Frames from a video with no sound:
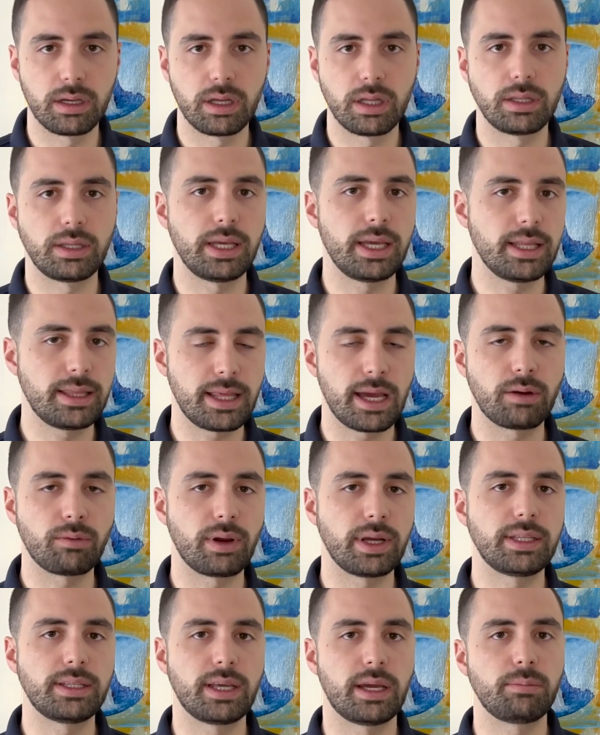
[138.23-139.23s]
to hit that
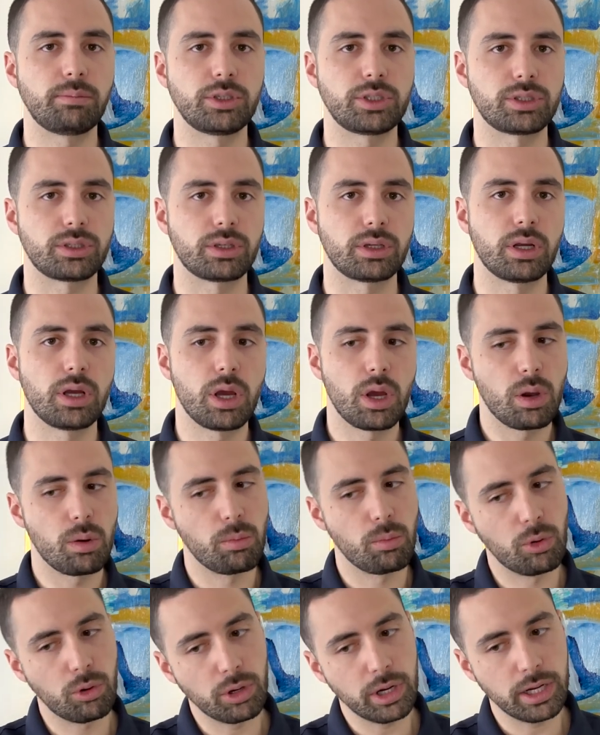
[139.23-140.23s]
right temperature.
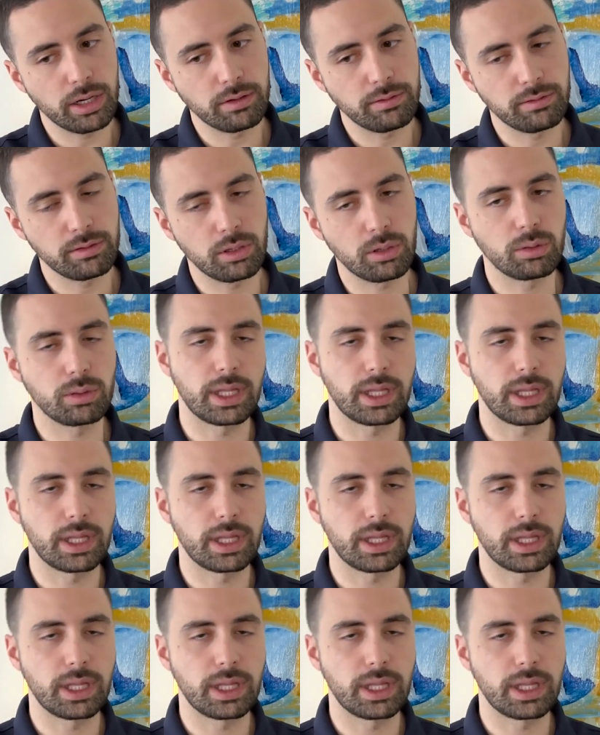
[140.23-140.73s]
More airflow,